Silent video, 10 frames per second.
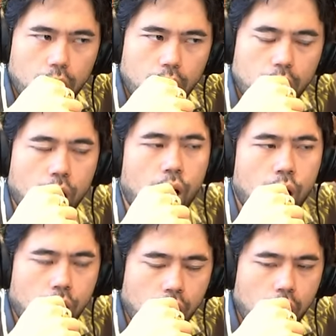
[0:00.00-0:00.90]
huh
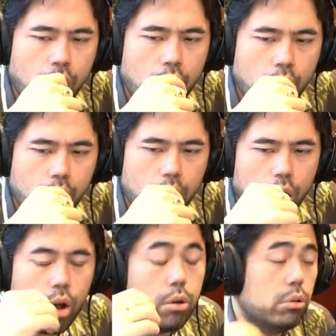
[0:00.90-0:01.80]

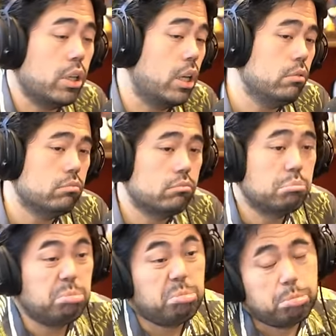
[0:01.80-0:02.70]
oh okay
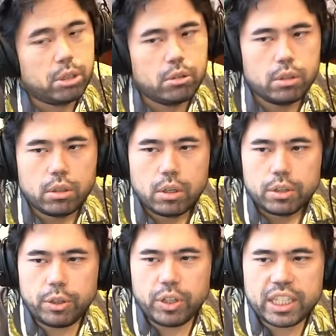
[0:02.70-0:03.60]

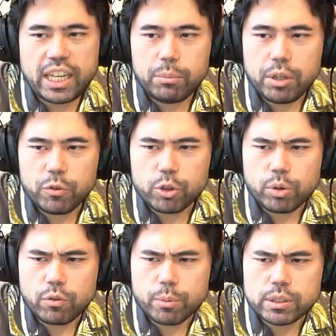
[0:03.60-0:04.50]
You had king me for the
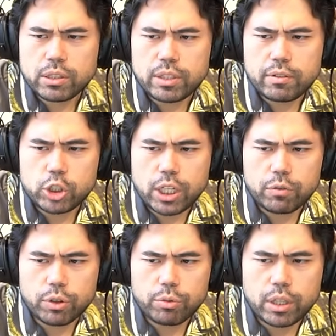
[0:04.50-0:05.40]
24 months they David Chang for
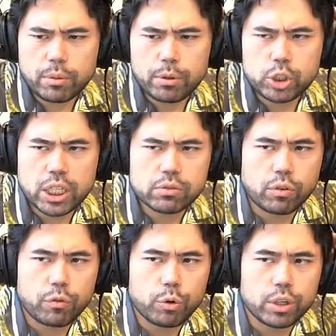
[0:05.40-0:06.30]
the three they have Bojangles for the
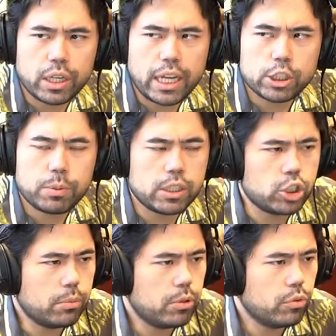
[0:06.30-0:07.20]
40 and HP and
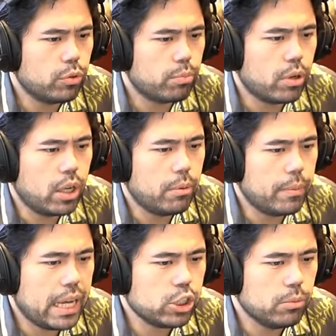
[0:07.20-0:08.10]
GPU for the prime I'm
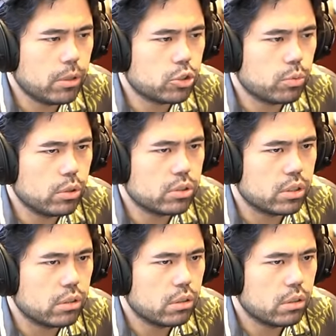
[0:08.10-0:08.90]
actually much worse here